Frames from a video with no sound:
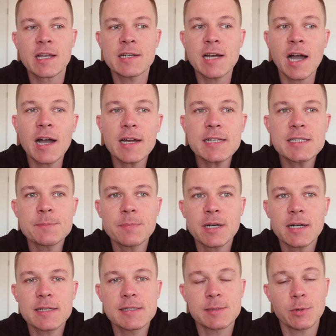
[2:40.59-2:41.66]
the hardest
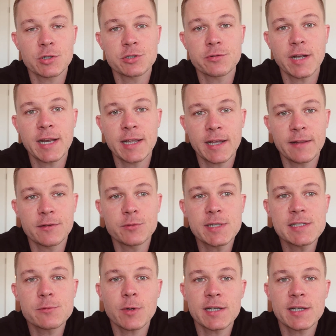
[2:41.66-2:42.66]
parts about trading and the reason